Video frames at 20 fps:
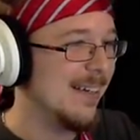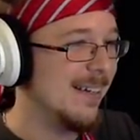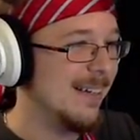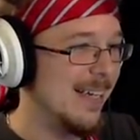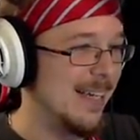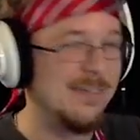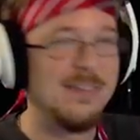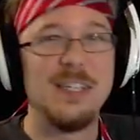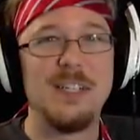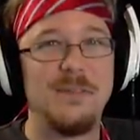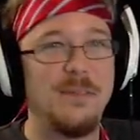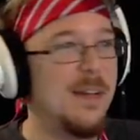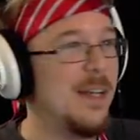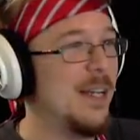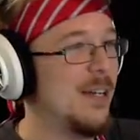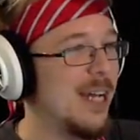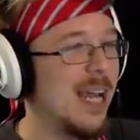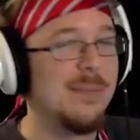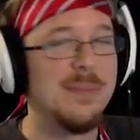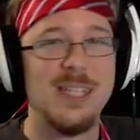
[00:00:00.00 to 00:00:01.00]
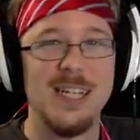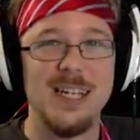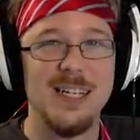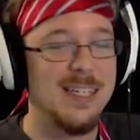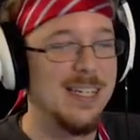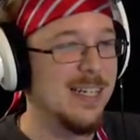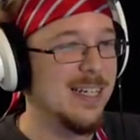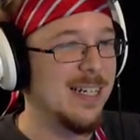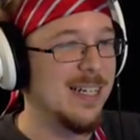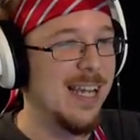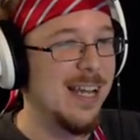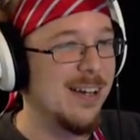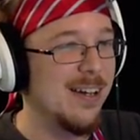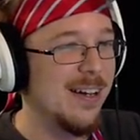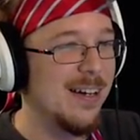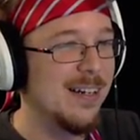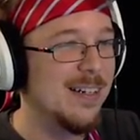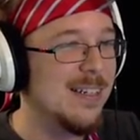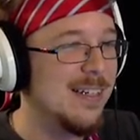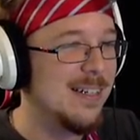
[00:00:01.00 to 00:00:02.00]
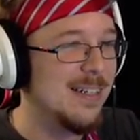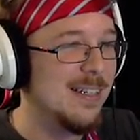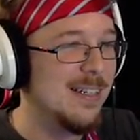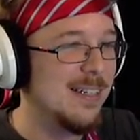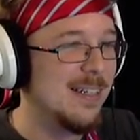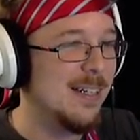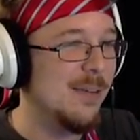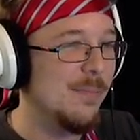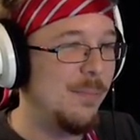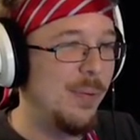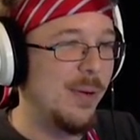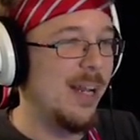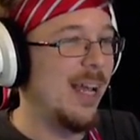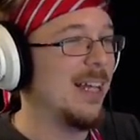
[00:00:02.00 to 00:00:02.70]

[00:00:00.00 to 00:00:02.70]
If this video game is any indicator. But I